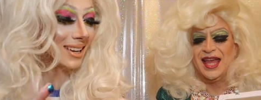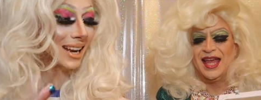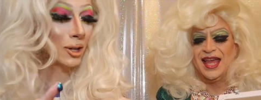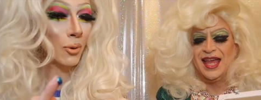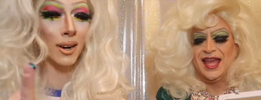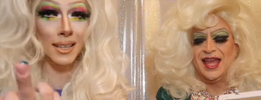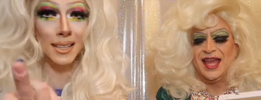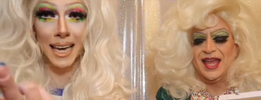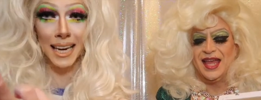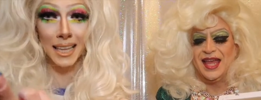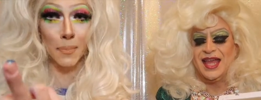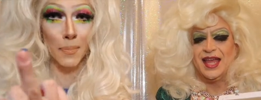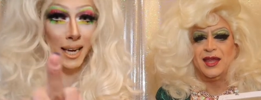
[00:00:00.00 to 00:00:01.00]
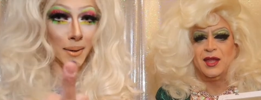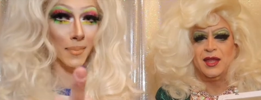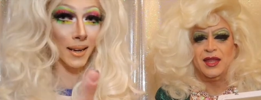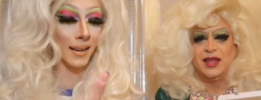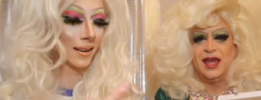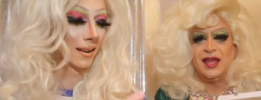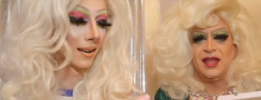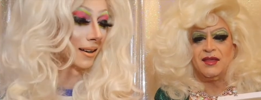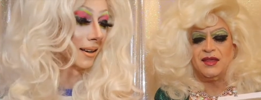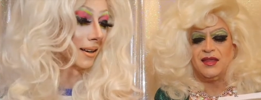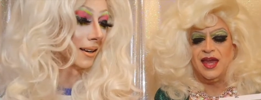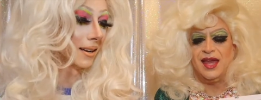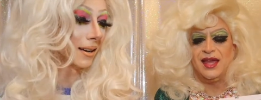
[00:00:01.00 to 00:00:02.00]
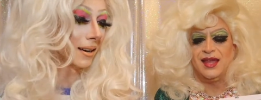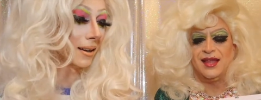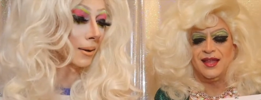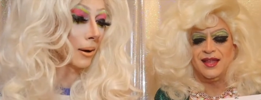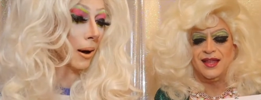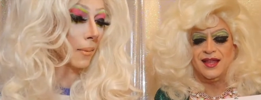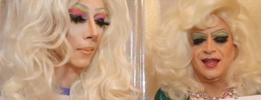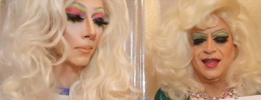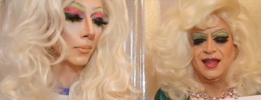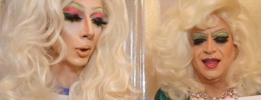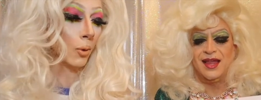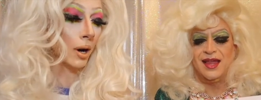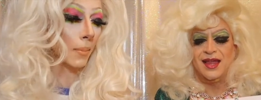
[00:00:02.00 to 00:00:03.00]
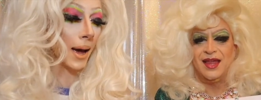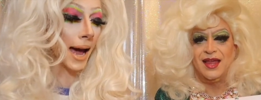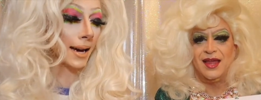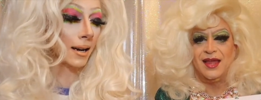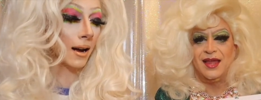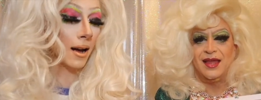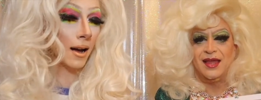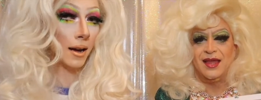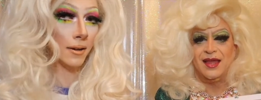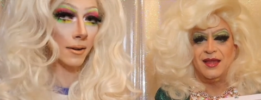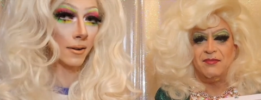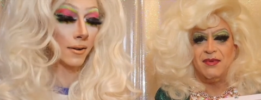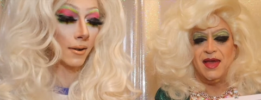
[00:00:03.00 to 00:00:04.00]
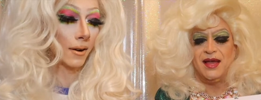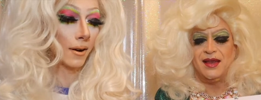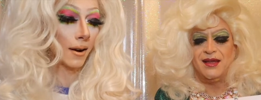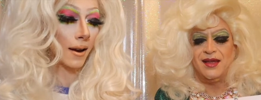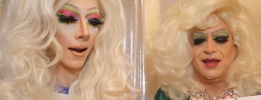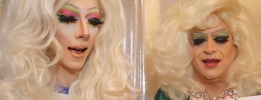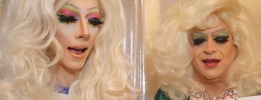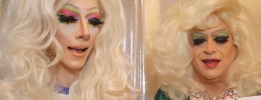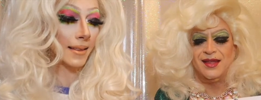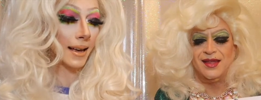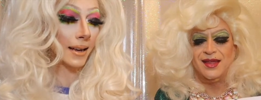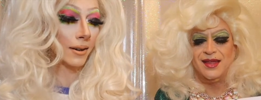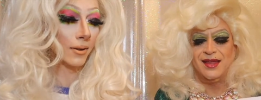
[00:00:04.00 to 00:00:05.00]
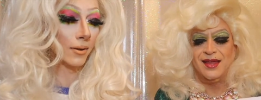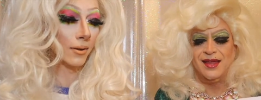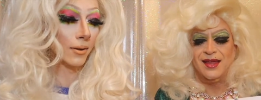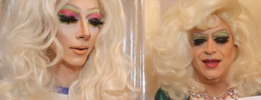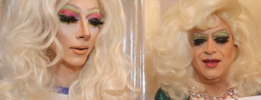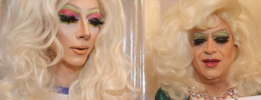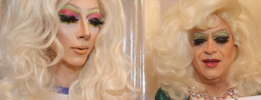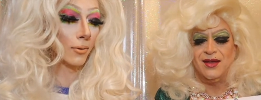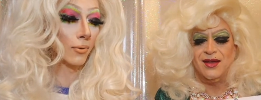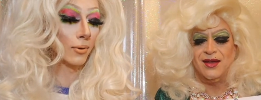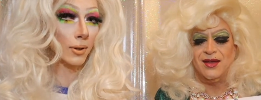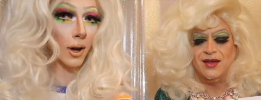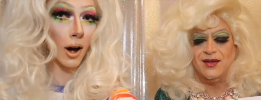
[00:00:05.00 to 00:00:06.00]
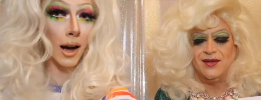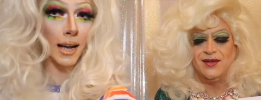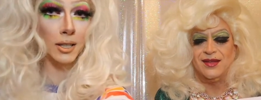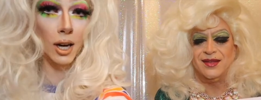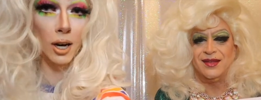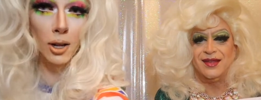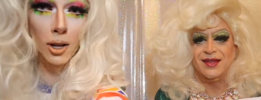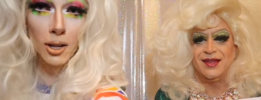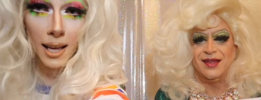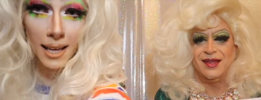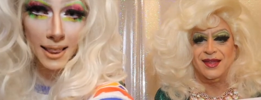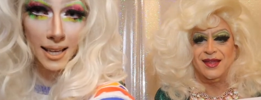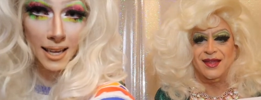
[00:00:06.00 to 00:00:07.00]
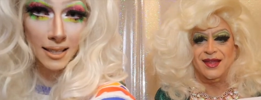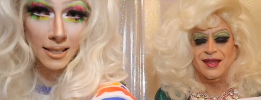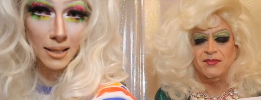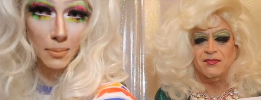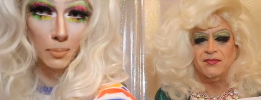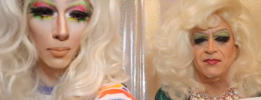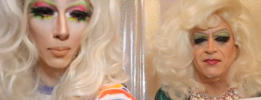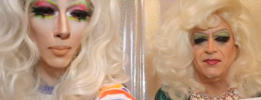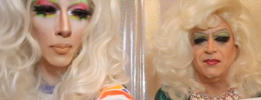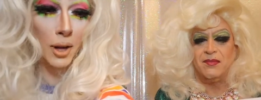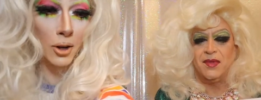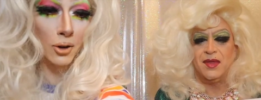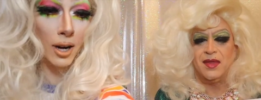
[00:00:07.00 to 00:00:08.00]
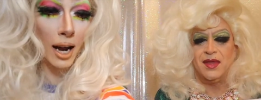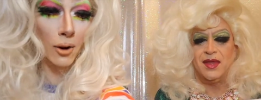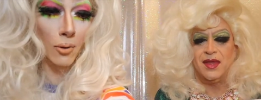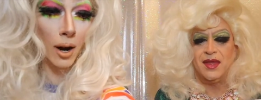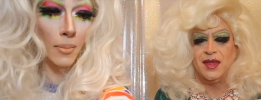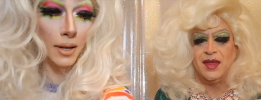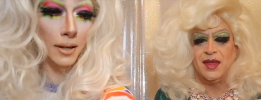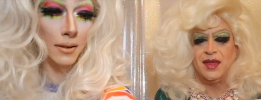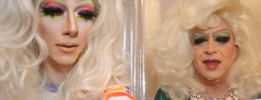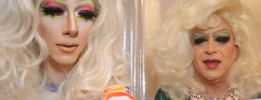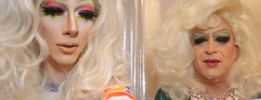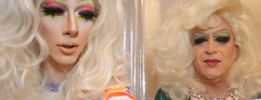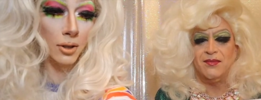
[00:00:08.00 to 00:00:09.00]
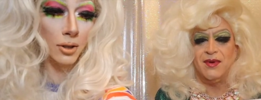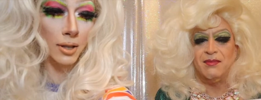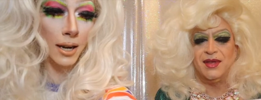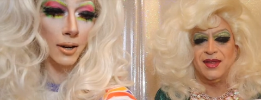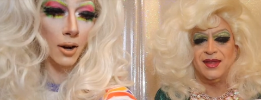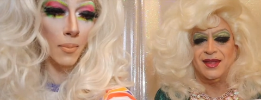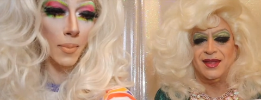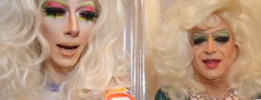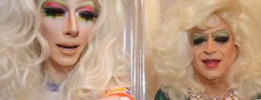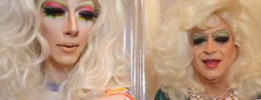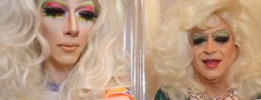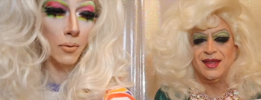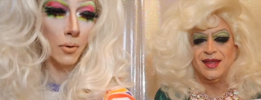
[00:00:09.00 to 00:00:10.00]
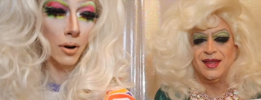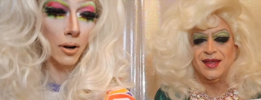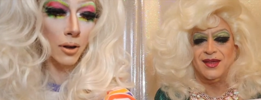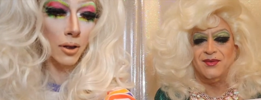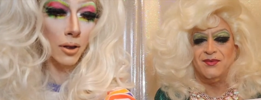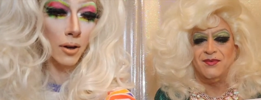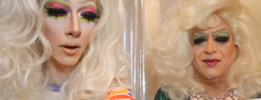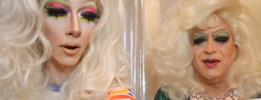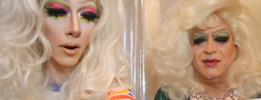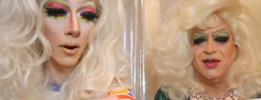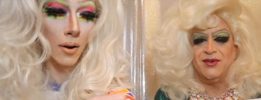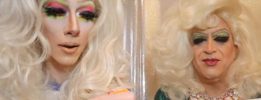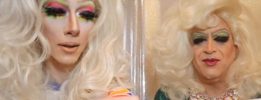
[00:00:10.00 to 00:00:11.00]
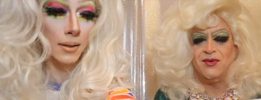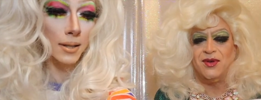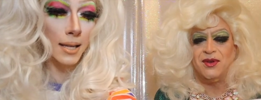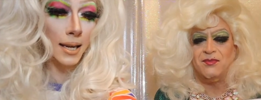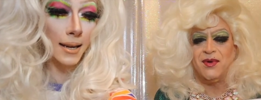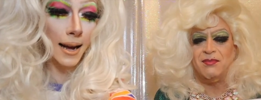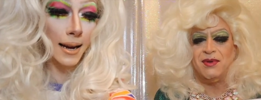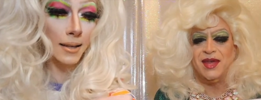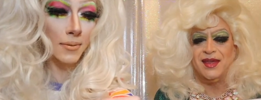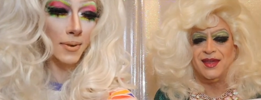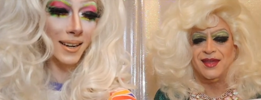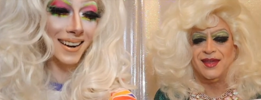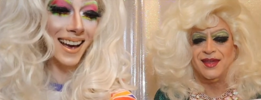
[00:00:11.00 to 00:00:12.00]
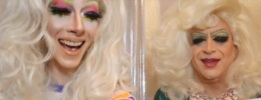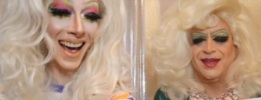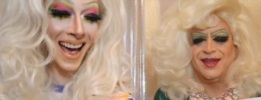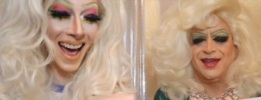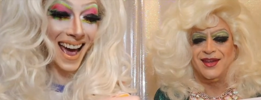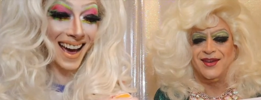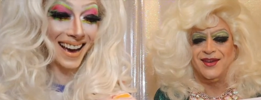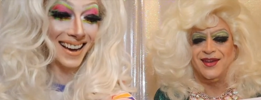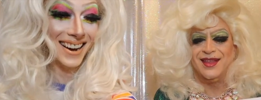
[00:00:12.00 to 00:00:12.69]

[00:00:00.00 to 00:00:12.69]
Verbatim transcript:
Speaker 1: and you want to take the pigment. Take the take it you want to pack it on. Pack it on. And then, uh, okay, it's gonna look like this. Mm -hmm. And you gotta rub it. So you just gotta it. go back and forth. Rub it. You're so good Heat at rubbing. activated. Girl.